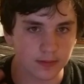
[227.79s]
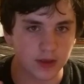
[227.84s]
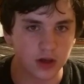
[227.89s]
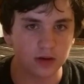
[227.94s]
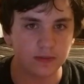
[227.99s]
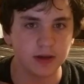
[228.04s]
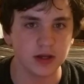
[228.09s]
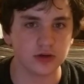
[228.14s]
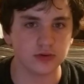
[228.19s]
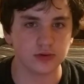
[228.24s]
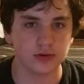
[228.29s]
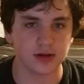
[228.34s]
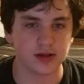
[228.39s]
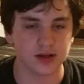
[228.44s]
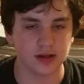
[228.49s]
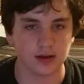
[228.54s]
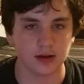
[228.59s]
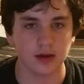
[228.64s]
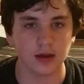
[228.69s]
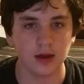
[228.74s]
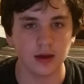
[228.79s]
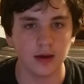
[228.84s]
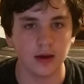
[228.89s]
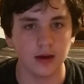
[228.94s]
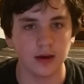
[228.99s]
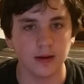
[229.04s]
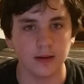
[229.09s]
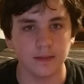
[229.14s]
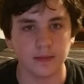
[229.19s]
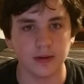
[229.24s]
That'd be interesting.
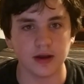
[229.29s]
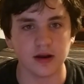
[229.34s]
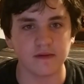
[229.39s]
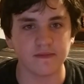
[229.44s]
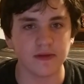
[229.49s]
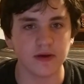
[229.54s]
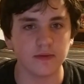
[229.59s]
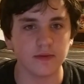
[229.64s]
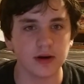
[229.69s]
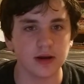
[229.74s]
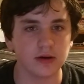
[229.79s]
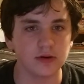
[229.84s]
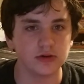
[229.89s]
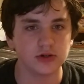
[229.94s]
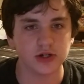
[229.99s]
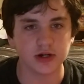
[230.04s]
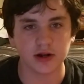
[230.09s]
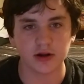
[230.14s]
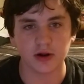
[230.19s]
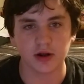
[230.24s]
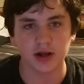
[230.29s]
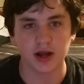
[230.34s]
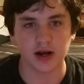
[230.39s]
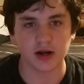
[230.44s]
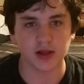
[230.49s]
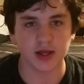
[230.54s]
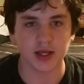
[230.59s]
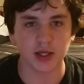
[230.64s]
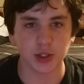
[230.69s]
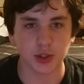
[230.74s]
But if they want to go generic,
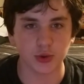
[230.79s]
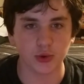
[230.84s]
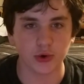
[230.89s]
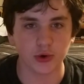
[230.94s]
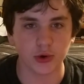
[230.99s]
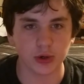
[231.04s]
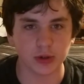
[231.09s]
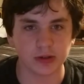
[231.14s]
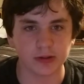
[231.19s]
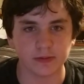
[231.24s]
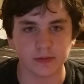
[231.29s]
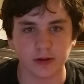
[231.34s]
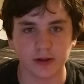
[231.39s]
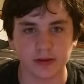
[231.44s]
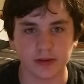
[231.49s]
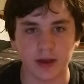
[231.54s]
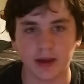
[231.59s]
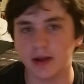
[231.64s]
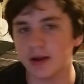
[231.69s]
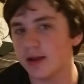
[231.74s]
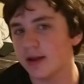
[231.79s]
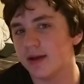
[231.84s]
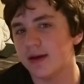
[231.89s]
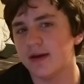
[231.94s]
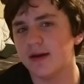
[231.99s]
kind of like Ghidorah or something like that,